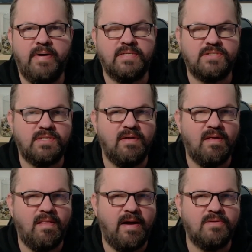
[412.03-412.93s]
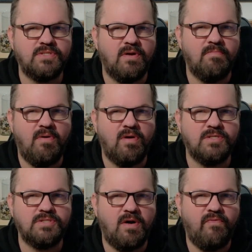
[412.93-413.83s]
but it still allows third-party
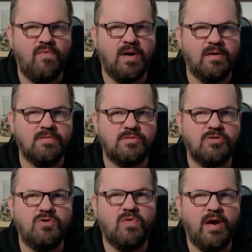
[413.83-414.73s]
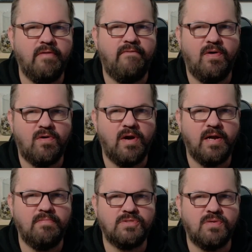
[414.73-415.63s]
software to create folder
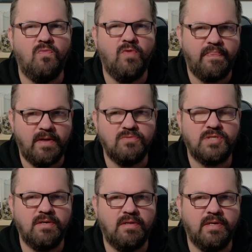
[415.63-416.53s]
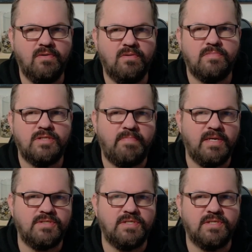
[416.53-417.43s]
names with those illegal
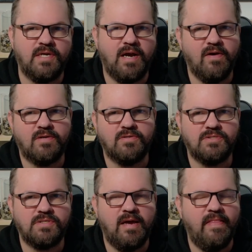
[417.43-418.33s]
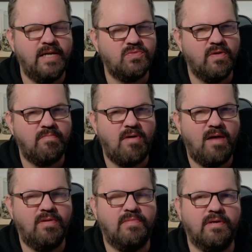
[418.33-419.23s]
spaces and characters. And that's where the
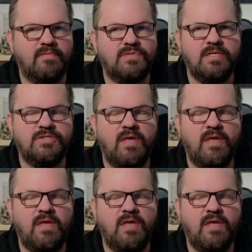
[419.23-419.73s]
problem lives. So